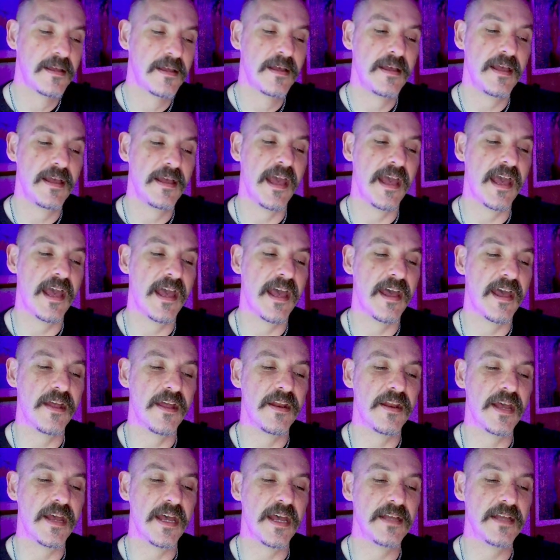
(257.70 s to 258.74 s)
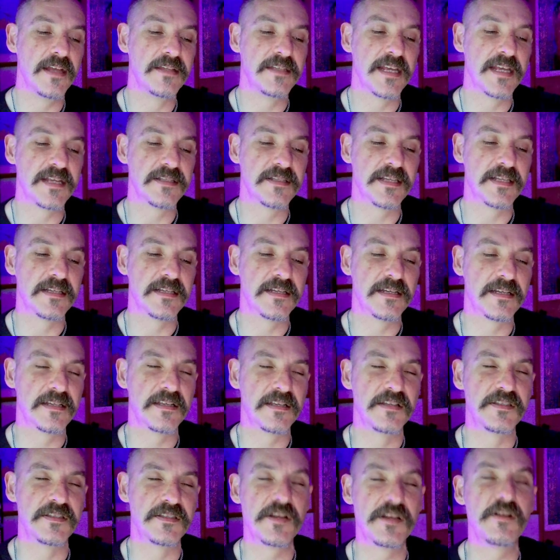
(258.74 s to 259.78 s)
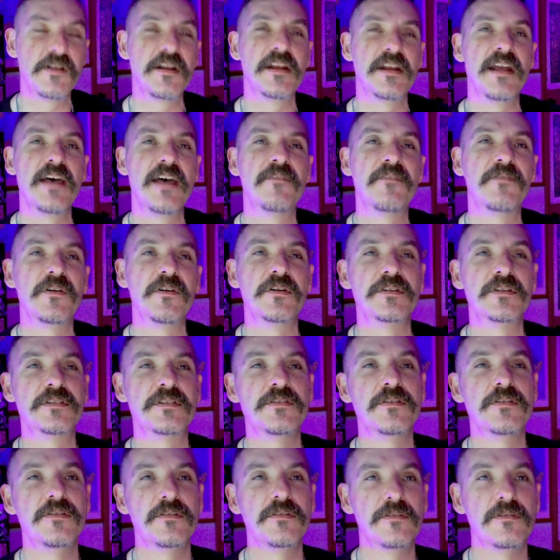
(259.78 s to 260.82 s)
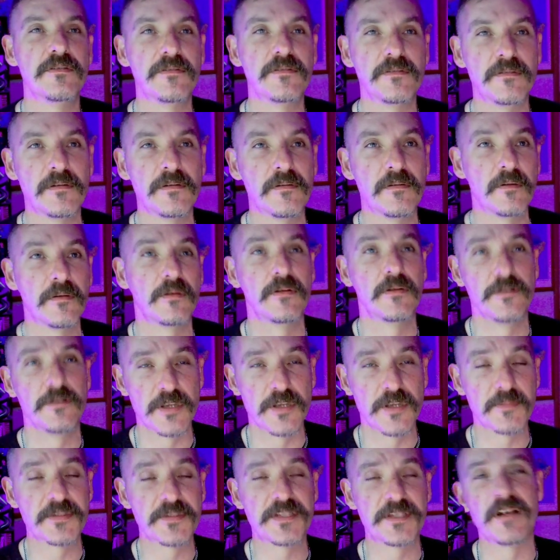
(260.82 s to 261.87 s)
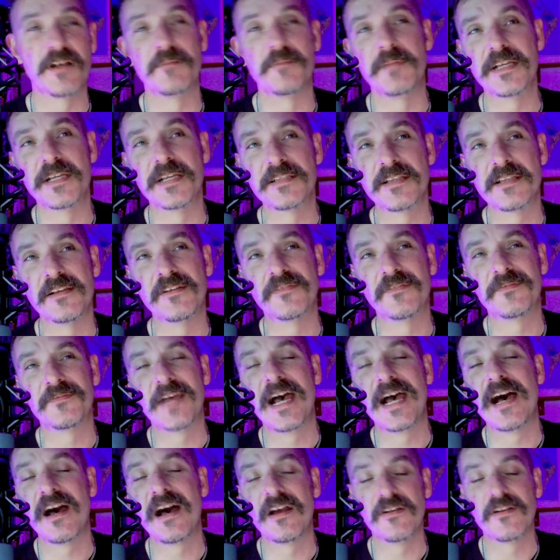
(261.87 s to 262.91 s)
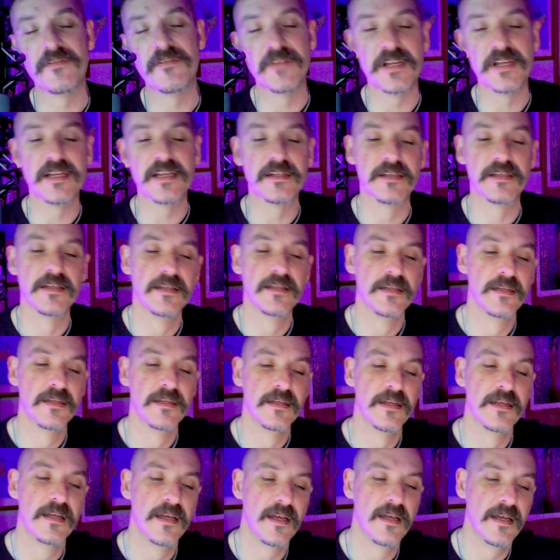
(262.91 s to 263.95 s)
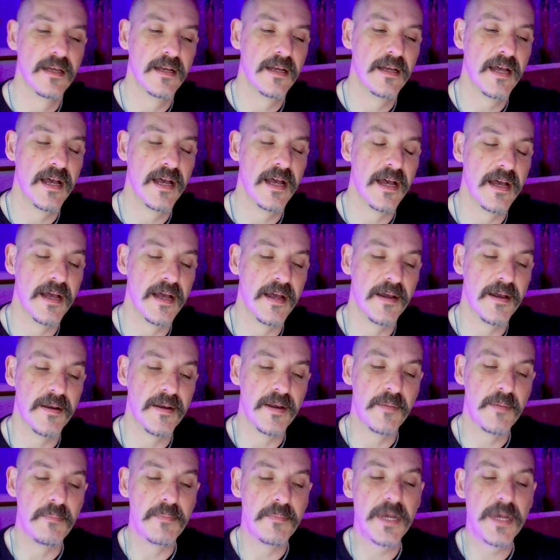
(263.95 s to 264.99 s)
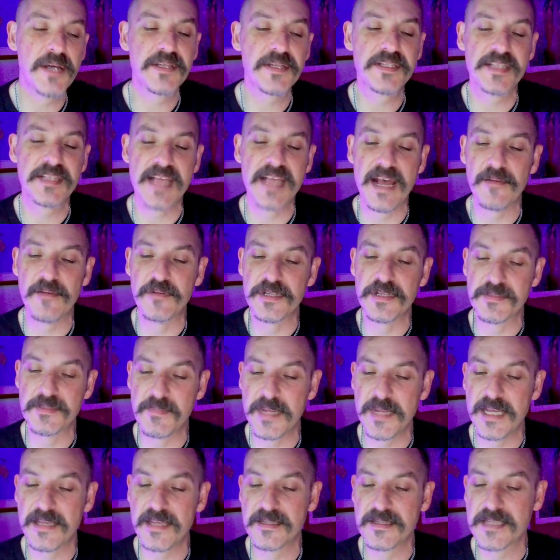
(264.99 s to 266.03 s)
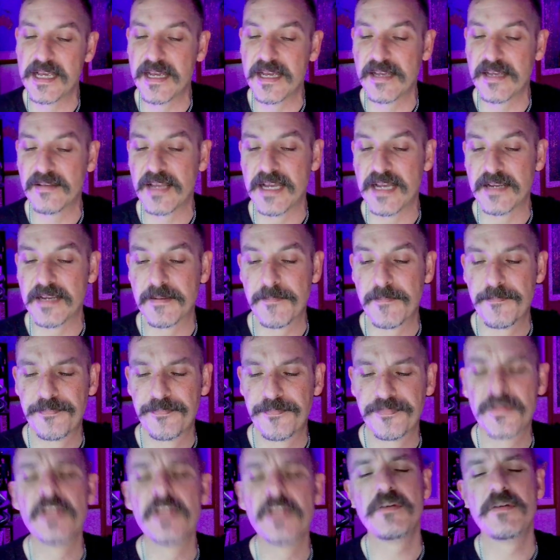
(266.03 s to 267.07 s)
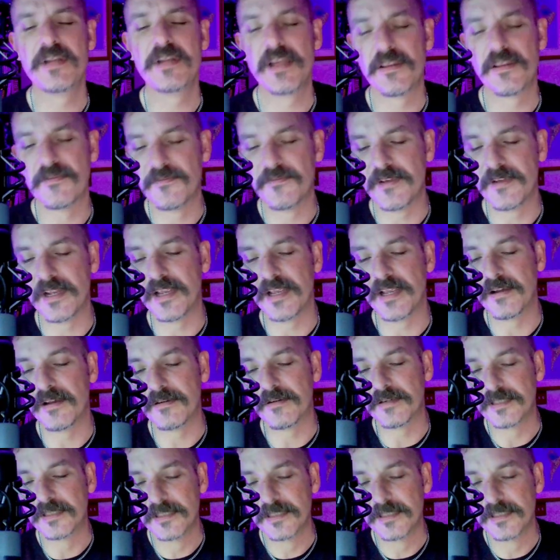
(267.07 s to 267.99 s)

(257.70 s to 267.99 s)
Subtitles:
And it takes a concerted effort to jumpstart myself out of it. Amongst that was me saying, like, do another video.